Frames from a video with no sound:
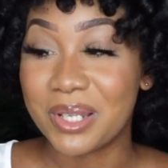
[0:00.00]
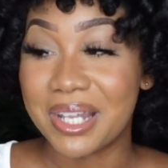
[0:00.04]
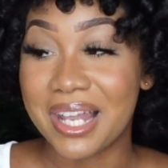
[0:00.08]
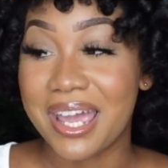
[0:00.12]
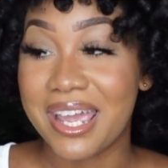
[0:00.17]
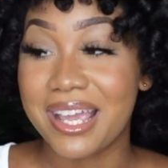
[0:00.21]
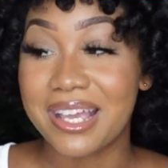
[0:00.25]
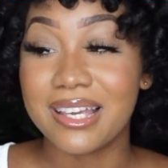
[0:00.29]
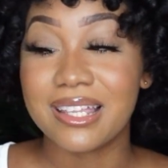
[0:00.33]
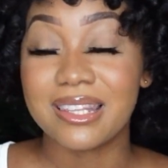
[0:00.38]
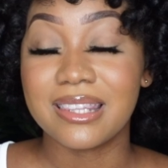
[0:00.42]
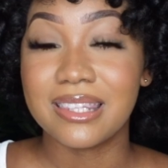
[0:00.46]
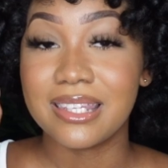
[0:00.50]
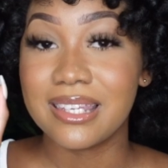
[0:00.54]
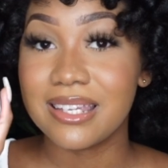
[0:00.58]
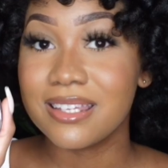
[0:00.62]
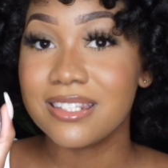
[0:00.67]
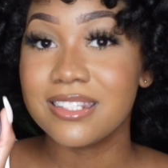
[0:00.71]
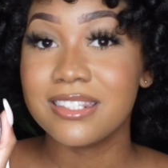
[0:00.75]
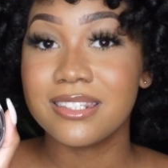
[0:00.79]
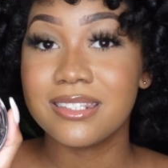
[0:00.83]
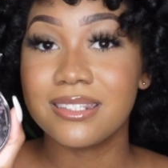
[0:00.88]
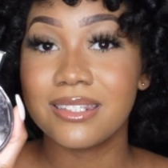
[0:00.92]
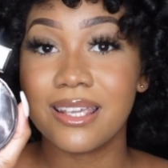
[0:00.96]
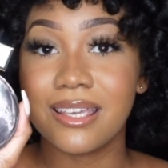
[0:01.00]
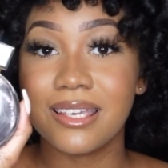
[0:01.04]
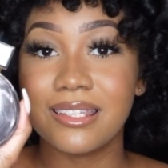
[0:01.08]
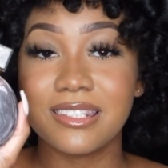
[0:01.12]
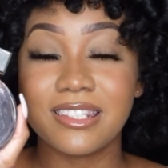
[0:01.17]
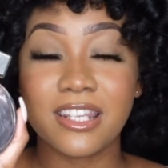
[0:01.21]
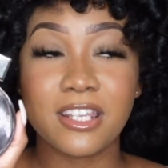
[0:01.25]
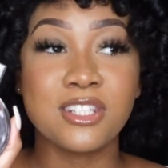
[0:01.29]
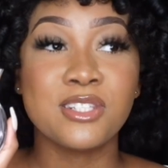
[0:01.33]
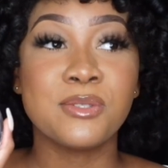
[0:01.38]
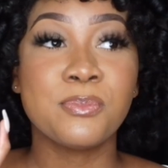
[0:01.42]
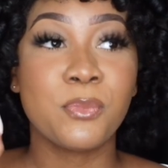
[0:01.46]
Like this
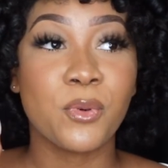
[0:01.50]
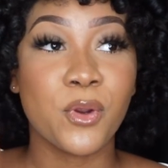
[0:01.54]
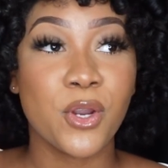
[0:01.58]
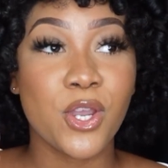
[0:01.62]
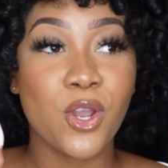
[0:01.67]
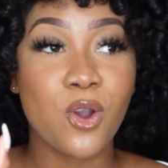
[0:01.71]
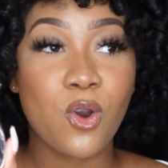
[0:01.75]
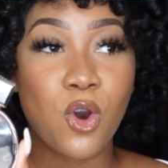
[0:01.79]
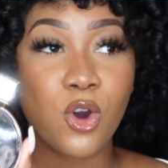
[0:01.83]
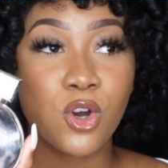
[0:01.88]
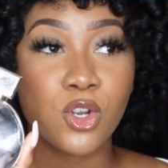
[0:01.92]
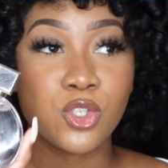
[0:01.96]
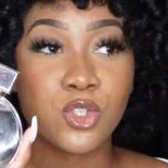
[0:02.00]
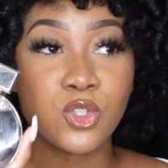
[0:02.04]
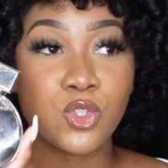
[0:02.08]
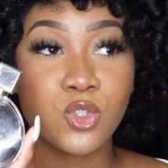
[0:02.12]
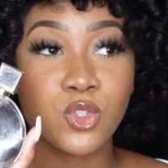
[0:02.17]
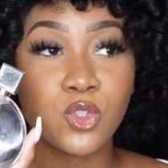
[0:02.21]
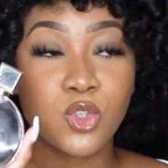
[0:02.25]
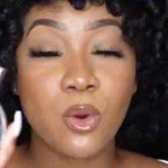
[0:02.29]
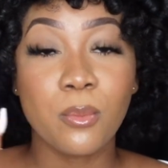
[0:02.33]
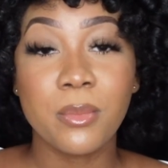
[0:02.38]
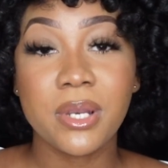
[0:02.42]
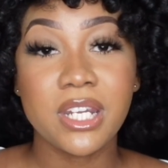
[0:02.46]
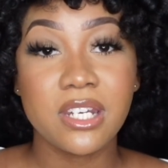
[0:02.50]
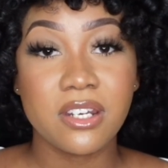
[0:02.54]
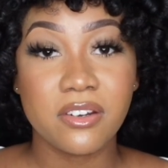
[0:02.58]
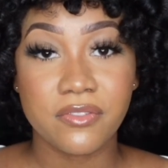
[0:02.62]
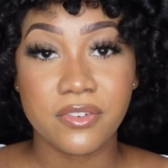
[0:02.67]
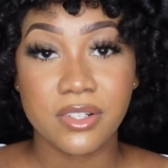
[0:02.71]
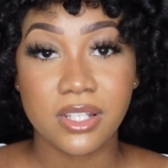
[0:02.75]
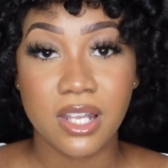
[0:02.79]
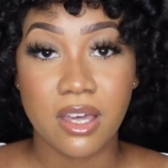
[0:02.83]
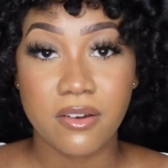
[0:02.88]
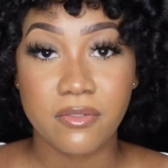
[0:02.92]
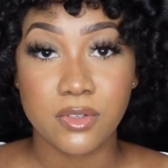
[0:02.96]
says spring on so many
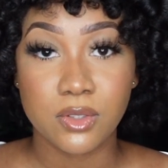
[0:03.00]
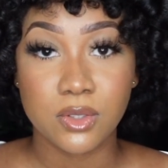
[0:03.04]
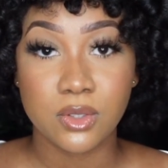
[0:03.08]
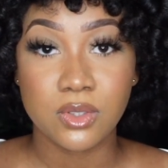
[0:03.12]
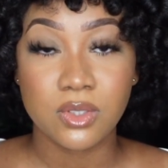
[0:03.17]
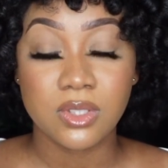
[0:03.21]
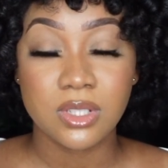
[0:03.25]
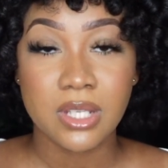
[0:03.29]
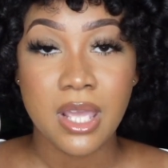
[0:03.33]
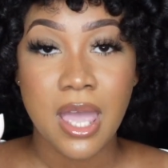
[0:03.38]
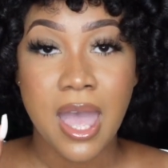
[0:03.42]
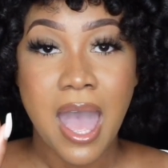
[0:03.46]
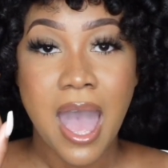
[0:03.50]
different levels.